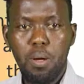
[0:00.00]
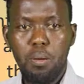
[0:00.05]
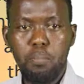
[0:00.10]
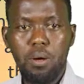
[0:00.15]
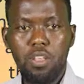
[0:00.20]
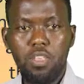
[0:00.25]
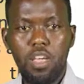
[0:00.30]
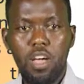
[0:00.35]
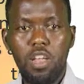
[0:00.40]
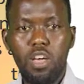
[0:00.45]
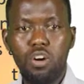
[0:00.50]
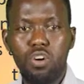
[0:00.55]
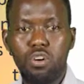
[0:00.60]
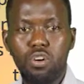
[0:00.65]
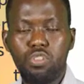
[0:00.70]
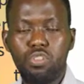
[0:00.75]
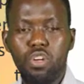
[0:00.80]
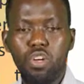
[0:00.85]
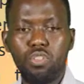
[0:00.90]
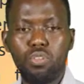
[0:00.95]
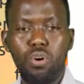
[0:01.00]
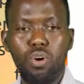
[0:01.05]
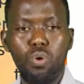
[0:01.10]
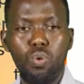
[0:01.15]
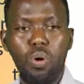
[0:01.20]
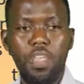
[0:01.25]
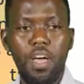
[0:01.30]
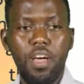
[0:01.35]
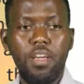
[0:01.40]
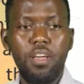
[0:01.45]
Berdale, Horset,
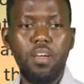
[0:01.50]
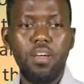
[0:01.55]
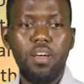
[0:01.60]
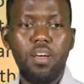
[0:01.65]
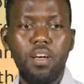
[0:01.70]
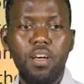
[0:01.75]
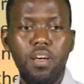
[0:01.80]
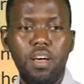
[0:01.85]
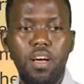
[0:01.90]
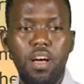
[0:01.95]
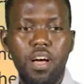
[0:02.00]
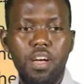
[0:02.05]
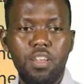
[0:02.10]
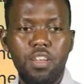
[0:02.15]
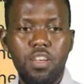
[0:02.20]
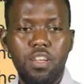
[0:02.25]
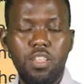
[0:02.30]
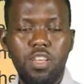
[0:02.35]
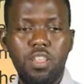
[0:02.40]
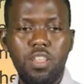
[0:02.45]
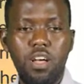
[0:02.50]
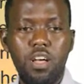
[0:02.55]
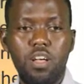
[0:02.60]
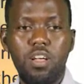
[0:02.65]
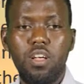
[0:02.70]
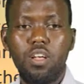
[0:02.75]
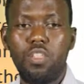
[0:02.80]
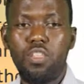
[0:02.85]
Holwadak, and Ideda.